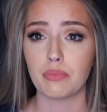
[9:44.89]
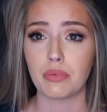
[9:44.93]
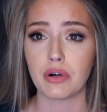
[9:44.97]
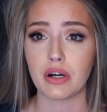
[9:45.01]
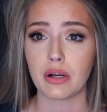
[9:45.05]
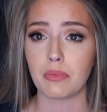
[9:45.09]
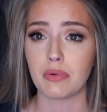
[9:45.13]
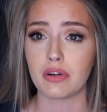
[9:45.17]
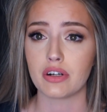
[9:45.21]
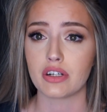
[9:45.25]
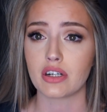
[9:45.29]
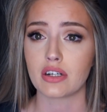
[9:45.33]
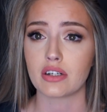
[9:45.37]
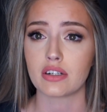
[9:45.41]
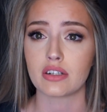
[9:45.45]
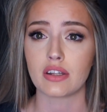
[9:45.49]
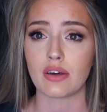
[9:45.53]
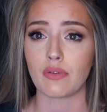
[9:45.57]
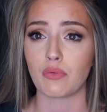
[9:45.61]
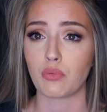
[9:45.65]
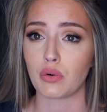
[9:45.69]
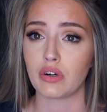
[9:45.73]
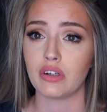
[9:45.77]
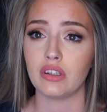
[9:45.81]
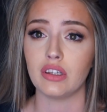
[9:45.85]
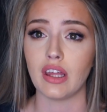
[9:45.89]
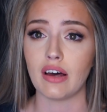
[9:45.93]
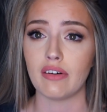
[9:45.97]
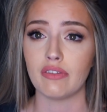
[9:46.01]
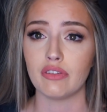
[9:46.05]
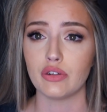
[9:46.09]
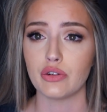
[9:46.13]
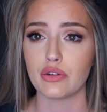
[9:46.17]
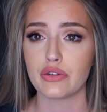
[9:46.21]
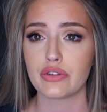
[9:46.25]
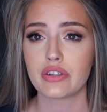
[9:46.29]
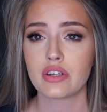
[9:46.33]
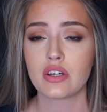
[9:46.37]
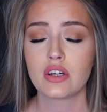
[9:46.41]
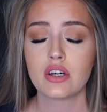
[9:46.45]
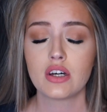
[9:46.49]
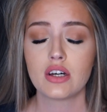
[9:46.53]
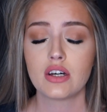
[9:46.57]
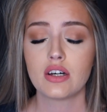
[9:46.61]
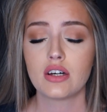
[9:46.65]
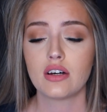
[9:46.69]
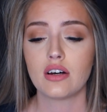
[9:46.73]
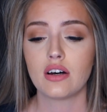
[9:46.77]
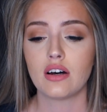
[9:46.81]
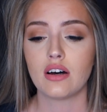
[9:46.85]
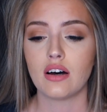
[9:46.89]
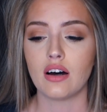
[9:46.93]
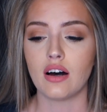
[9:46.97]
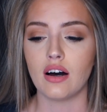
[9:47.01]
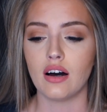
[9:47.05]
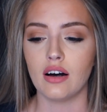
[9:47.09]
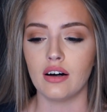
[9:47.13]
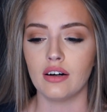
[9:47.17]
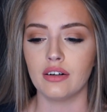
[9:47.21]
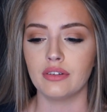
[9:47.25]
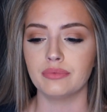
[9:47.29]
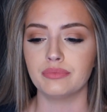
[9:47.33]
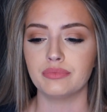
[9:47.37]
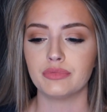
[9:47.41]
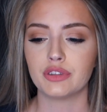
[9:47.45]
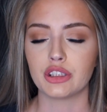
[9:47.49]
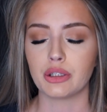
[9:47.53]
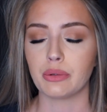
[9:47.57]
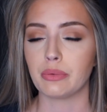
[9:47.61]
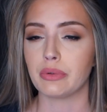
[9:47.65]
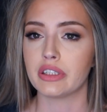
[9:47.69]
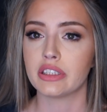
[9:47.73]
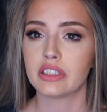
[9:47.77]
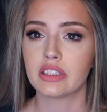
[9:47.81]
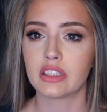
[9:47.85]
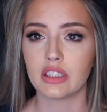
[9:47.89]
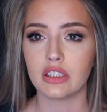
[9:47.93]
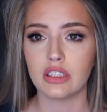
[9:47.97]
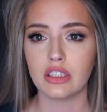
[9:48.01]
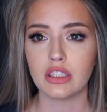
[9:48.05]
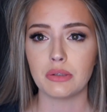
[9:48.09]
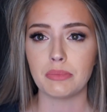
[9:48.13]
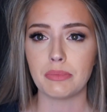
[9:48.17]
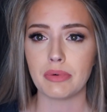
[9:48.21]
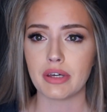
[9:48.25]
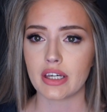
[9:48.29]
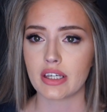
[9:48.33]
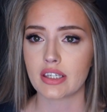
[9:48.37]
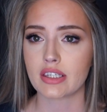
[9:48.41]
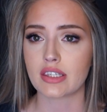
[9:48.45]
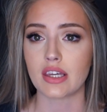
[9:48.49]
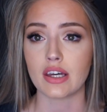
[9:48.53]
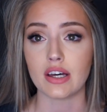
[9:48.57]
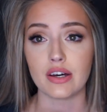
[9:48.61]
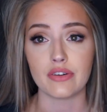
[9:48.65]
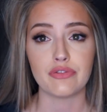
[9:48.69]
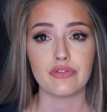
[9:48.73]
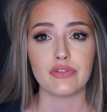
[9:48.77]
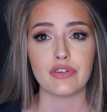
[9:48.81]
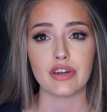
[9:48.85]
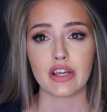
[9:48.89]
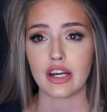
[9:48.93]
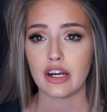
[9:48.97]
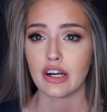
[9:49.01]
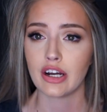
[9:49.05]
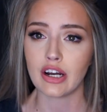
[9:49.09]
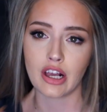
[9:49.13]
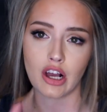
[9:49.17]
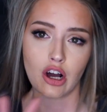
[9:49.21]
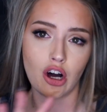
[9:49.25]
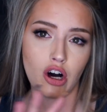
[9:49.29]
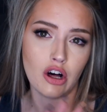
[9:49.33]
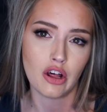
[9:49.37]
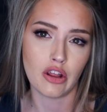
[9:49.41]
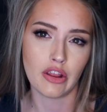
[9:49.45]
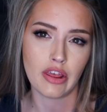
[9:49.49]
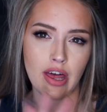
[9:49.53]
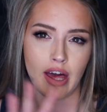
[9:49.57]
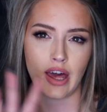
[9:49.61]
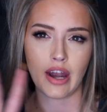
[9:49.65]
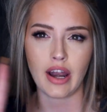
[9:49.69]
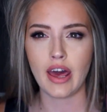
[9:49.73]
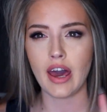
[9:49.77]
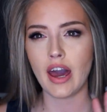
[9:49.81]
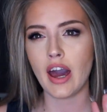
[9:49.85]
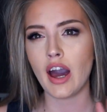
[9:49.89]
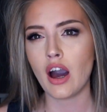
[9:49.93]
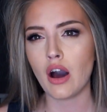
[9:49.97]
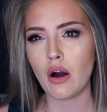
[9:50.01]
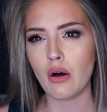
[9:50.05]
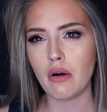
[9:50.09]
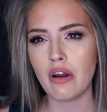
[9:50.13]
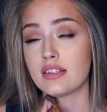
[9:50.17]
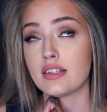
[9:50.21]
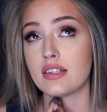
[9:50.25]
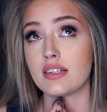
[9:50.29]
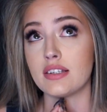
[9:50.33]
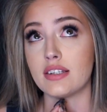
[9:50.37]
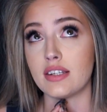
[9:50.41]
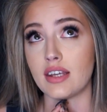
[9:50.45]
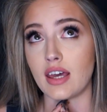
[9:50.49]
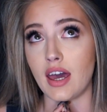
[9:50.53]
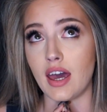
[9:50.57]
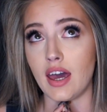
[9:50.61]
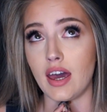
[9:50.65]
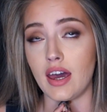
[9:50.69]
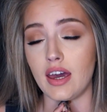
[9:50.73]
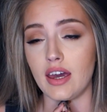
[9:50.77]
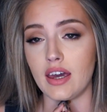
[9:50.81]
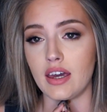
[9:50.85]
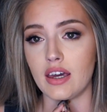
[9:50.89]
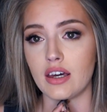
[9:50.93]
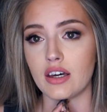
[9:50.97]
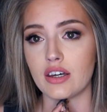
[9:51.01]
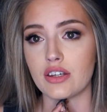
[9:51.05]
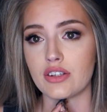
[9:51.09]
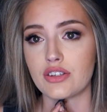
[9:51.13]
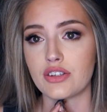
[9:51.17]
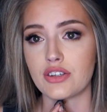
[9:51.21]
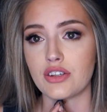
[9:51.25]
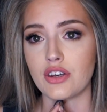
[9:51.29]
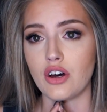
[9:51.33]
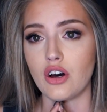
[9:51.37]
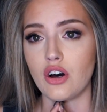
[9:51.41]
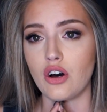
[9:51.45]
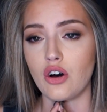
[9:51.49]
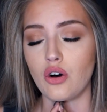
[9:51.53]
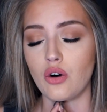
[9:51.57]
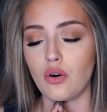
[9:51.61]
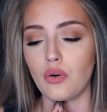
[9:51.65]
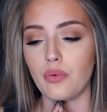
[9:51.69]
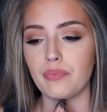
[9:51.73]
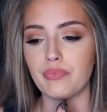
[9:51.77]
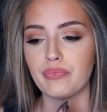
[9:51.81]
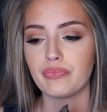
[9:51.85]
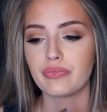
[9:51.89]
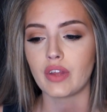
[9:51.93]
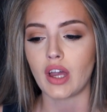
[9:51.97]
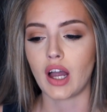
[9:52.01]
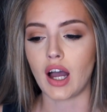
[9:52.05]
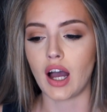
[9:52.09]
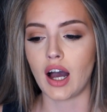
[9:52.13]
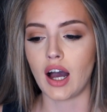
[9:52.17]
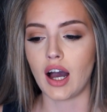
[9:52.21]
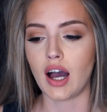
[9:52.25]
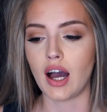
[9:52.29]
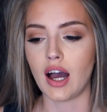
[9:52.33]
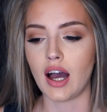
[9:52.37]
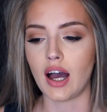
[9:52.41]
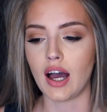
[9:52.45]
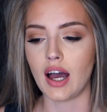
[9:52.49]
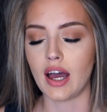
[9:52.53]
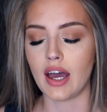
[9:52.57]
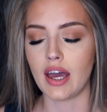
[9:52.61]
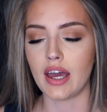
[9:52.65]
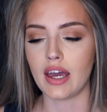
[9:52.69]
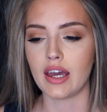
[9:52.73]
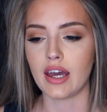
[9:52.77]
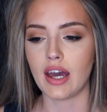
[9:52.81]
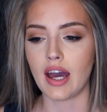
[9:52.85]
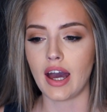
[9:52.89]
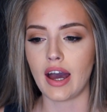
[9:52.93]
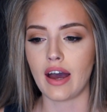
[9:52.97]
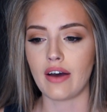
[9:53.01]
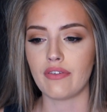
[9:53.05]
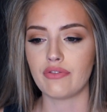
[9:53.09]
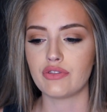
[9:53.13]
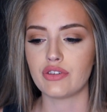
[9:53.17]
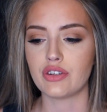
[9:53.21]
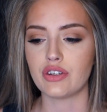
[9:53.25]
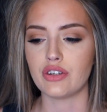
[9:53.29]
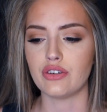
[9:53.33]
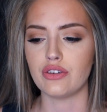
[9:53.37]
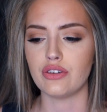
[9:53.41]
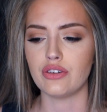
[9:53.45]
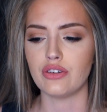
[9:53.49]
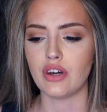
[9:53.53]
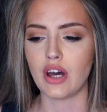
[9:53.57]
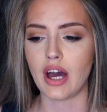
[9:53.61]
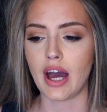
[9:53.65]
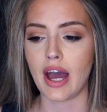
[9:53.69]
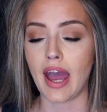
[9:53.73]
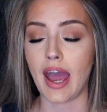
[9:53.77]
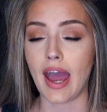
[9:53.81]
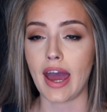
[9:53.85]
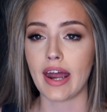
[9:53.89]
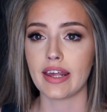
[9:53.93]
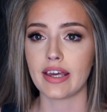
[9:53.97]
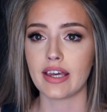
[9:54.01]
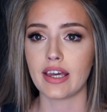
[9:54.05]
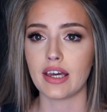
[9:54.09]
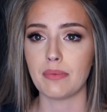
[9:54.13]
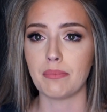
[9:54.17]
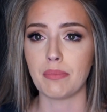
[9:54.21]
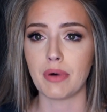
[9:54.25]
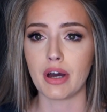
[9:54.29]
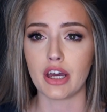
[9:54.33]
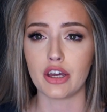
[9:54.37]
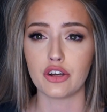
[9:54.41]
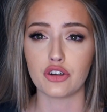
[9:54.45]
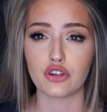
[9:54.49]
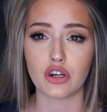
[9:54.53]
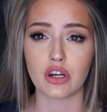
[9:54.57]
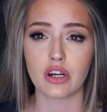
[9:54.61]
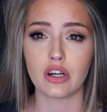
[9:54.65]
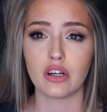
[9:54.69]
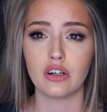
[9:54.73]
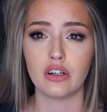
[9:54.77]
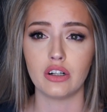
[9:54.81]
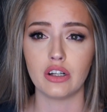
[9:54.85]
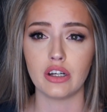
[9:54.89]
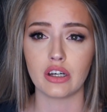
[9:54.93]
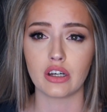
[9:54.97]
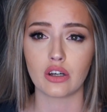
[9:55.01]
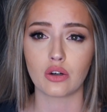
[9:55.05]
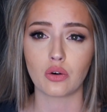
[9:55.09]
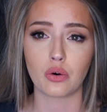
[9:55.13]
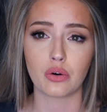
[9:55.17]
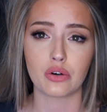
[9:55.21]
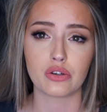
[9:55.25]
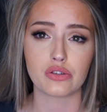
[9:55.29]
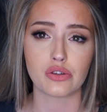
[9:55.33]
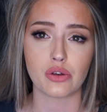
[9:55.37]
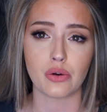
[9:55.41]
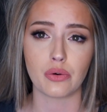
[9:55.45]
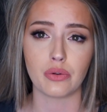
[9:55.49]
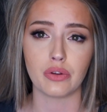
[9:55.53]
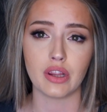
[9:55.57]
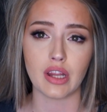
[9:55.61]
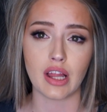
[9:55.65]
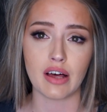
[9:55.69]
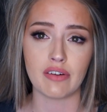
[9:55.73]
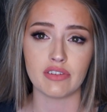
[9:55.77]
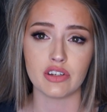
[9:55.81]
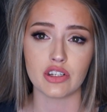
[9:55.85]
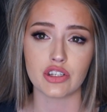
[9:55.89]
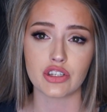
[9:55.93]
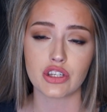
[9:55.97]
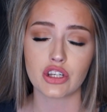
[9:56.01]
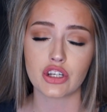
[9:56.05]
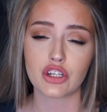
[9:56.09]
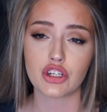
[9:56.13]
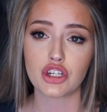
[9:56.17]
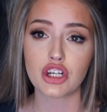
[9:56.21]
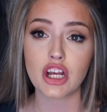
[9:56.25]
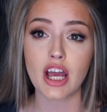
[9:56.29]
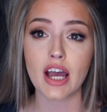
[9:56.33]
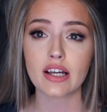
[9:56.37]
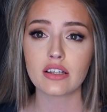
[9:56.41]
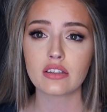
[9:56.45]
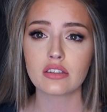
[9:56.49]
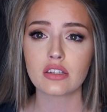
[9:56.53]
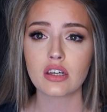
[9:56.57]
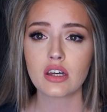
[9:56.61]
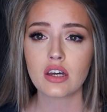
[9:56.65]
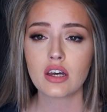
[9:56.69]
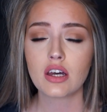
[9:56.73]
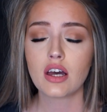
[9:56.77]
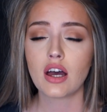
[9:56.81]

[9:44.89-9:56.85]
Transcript: Pretty much I just have weird levels. So we're still in the mix of figuring all that out today. So I had to get my adrenal and cortisone levels checked.